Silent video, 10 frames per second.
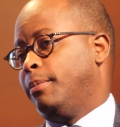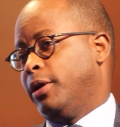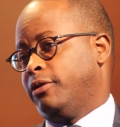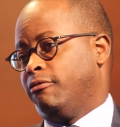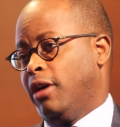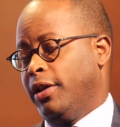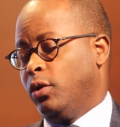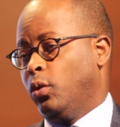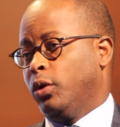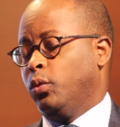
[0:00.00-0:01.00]
but
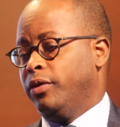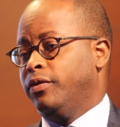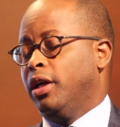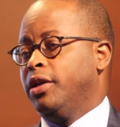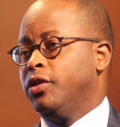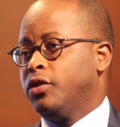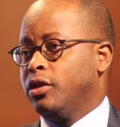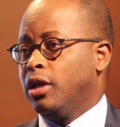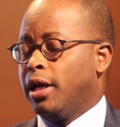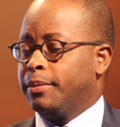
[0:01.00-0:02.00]
rather what we've done is
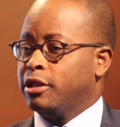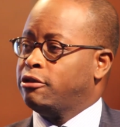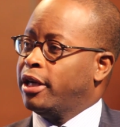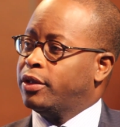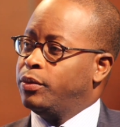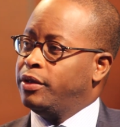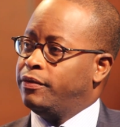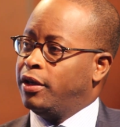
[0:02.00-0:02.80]
contracted with